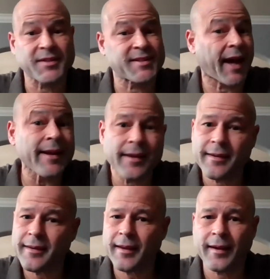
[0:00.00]
excited.
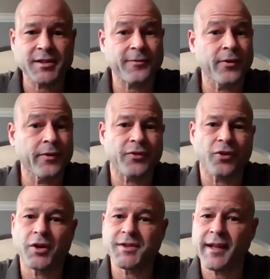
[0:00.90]
Uh, I just feel the
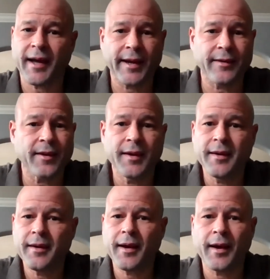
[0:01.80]
stars aligned,
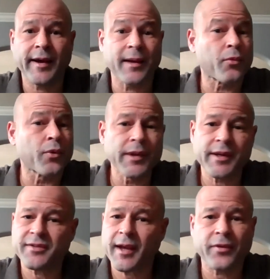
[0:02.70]
uh, and I'm really
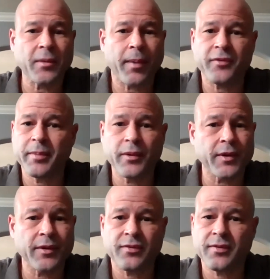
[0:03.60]
excited for the
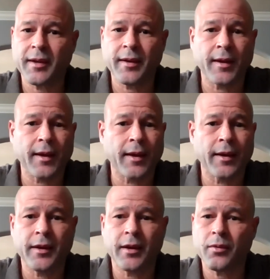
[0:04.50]
possibilities. And
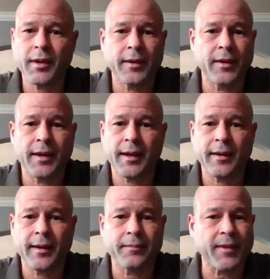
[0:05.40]
uh, you know, and,
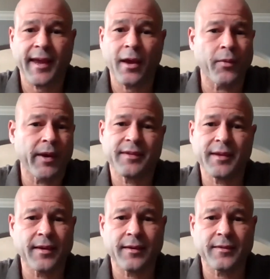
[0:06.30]
and I can't wait
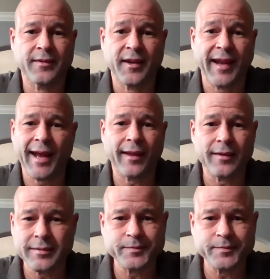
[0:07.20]
to, to get at it.